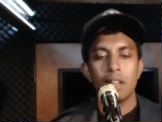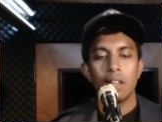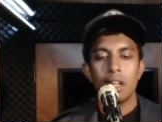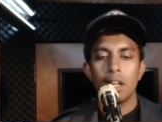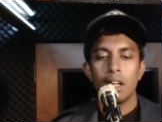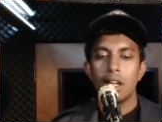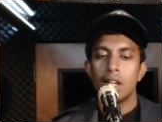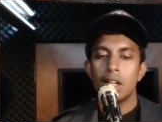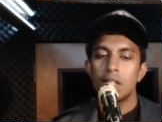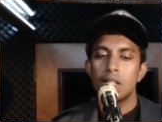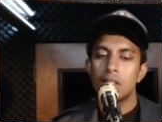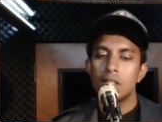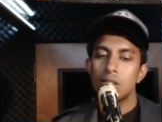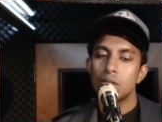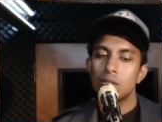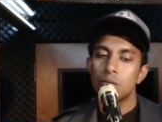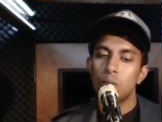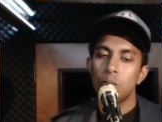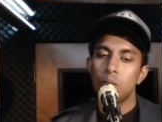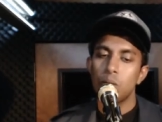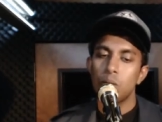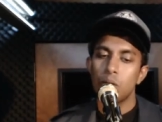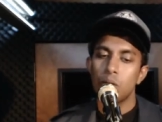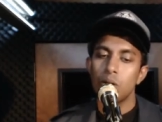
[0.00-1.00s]
Just
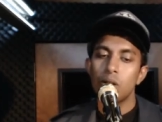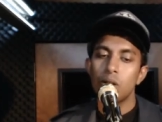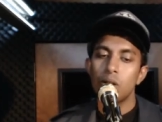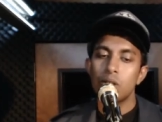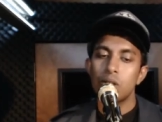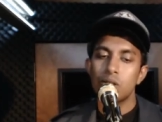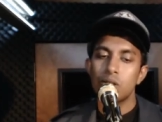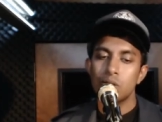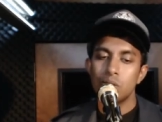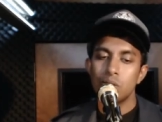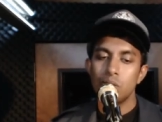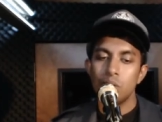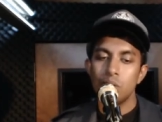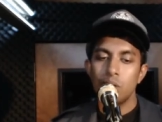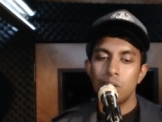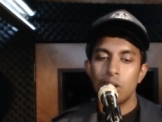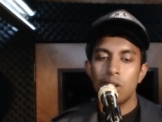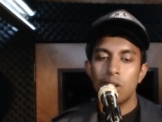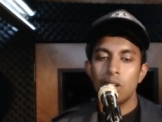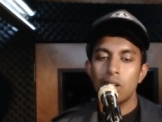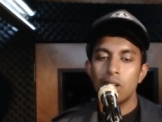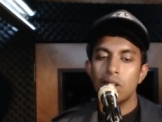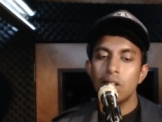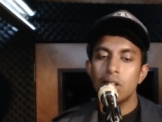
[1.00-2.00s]
want you to
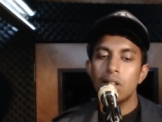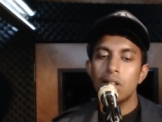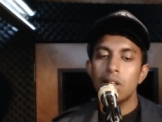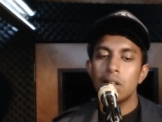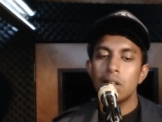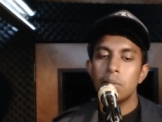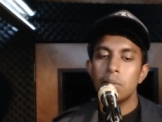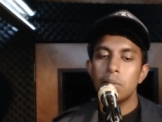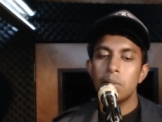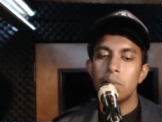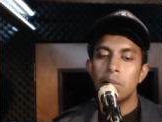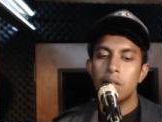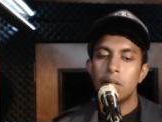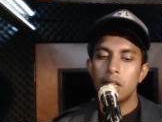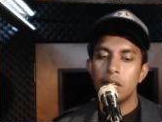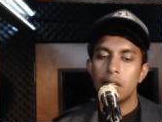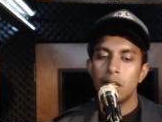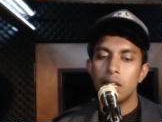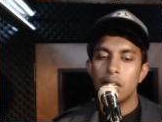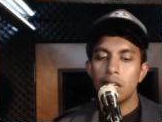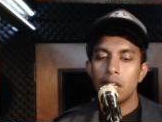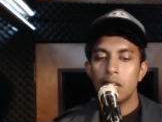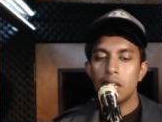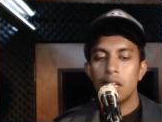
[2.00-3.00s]
look at me,
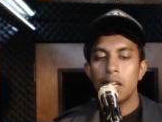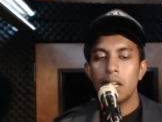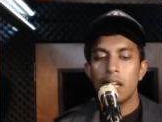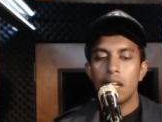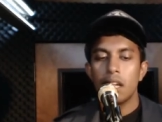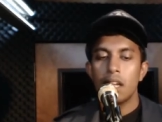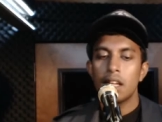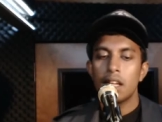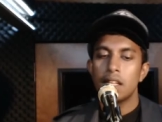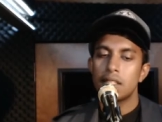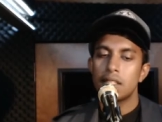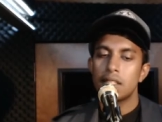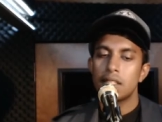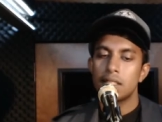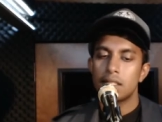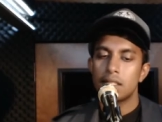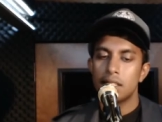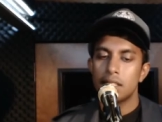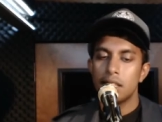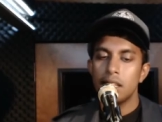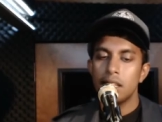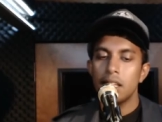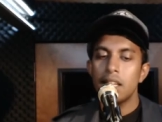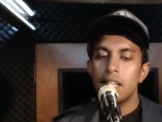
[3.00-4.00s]

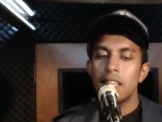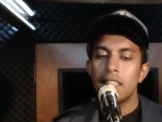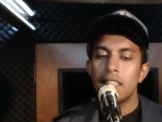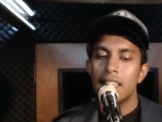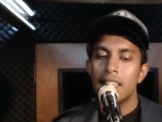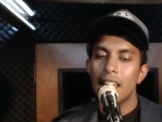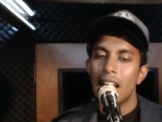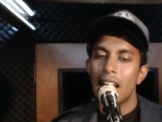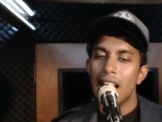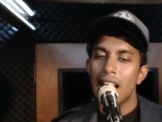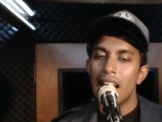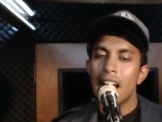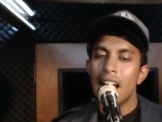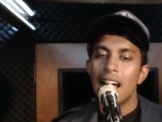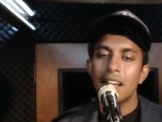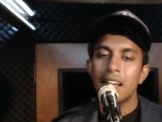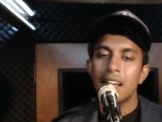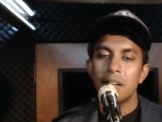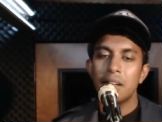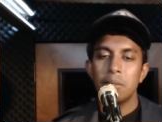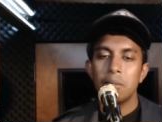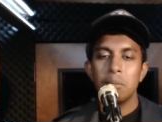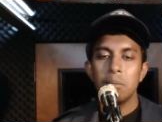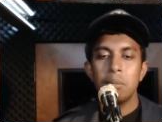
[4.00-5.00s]
see that I can
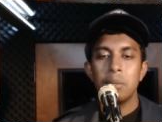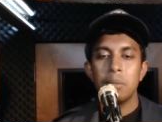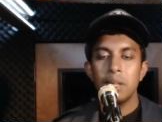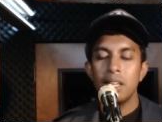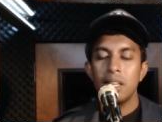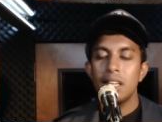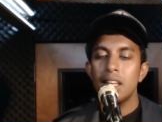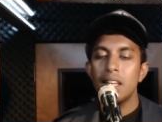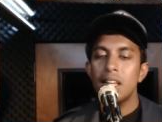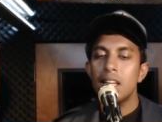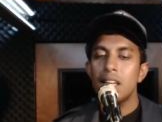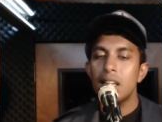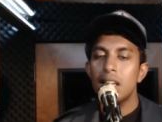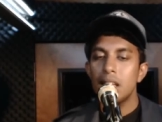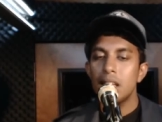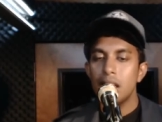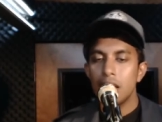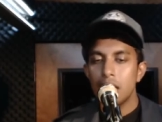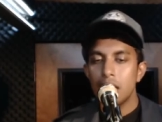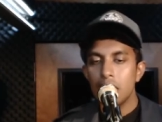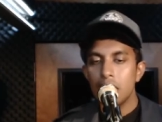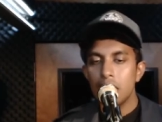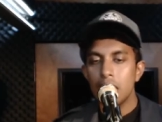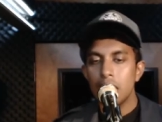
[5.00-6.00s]
be.
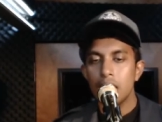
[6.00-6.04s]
